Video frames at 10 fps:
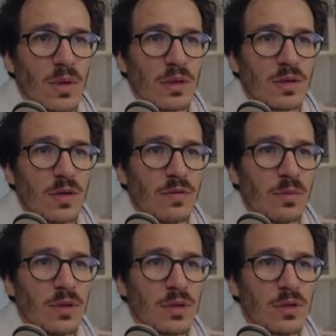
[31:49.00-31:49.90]
Seven
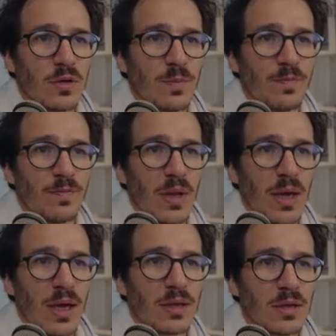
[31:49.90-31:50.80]
months ago.
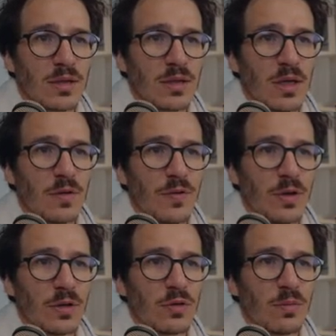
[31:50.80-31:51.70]
Add slug
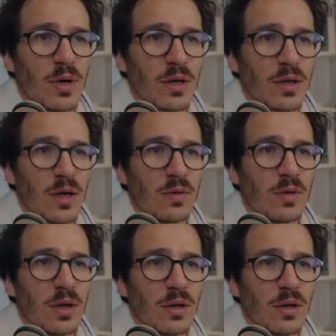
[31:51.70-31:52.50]
field to markdown,